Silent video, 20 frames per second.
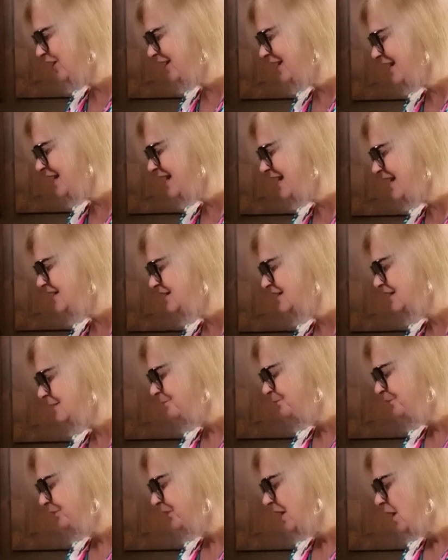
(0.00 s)
going to eat
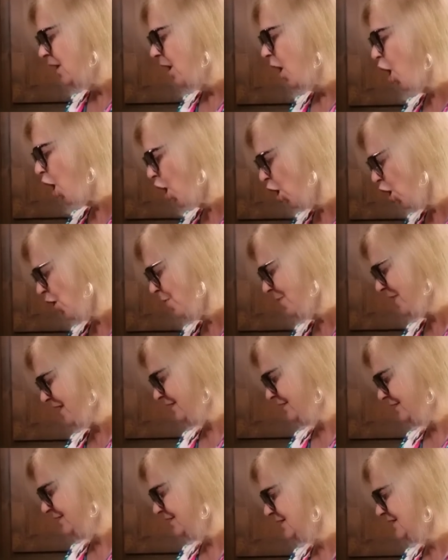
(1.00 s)

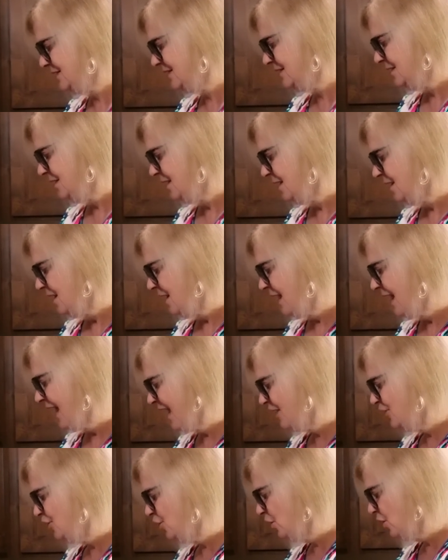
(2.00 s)
almonds
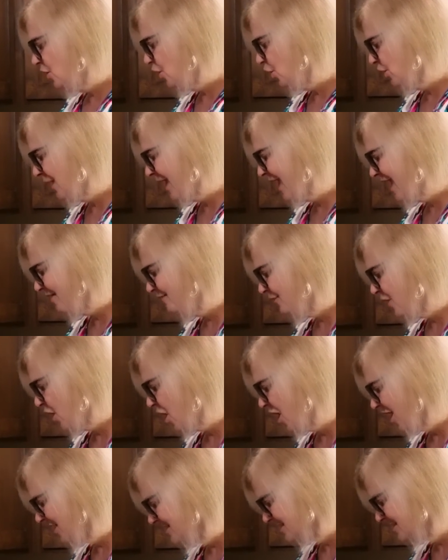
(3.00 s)
and you have
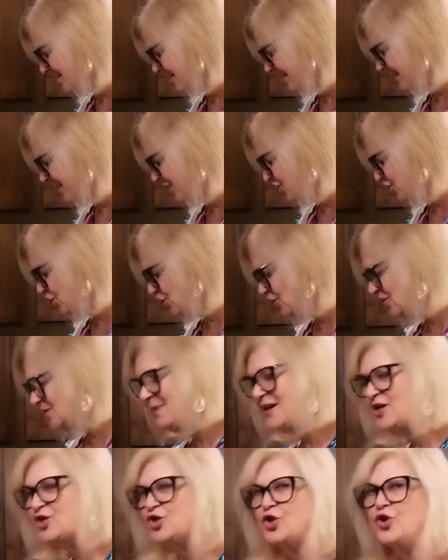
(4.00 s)
oxalate issues,
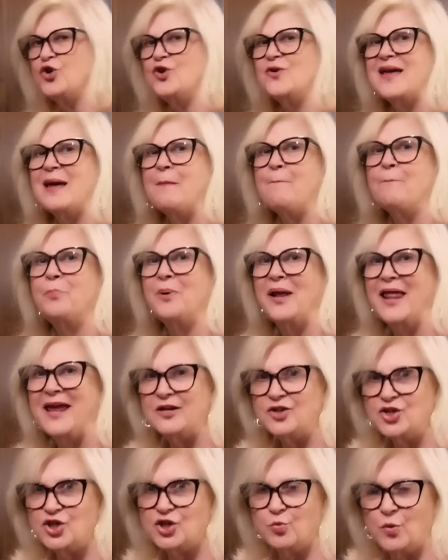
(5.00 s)
make sure you get
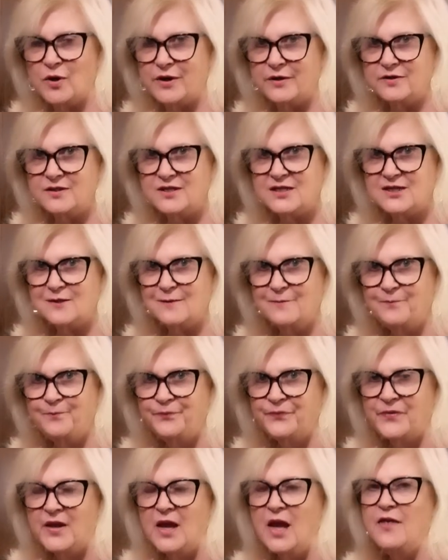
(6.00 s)
blanched ones
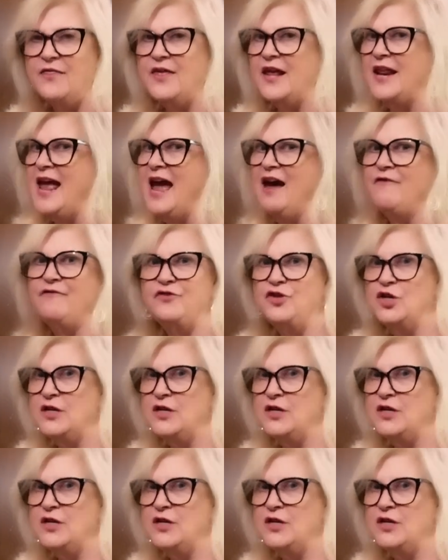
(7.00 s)
that have